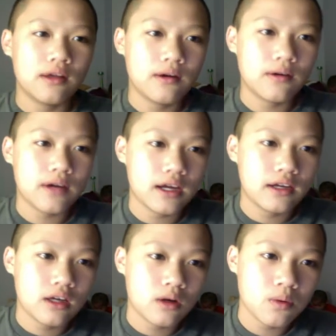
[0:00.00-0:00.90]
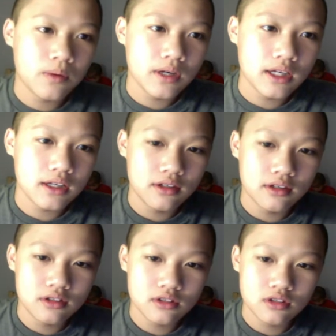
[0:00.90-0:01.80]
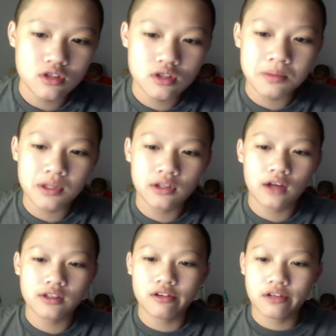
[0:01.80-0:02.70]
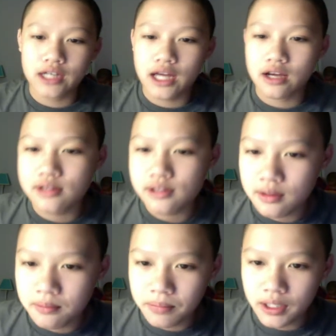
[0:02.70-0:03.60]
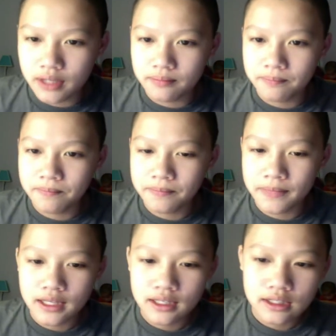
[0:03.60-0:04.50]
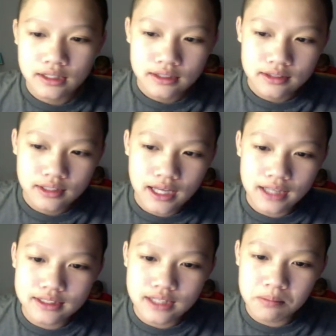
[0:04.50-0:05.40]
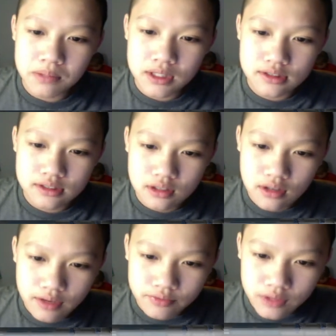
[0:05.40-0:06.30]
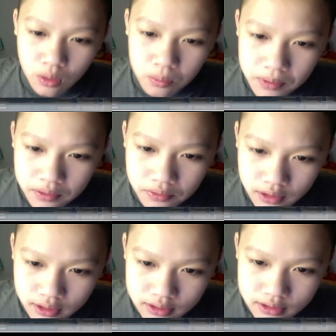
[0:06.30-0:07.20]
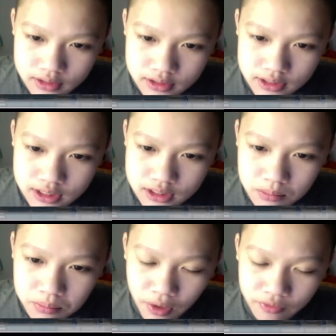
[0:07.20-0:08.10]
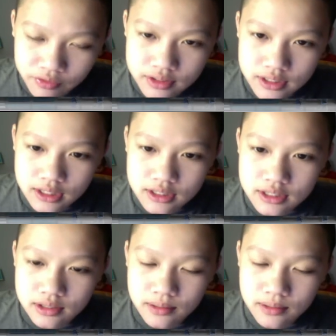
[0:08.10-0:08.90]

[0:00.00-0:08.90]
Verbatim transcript: Okay, now quit it. You should be logged out right now, but the next step is you have to open System Preferences.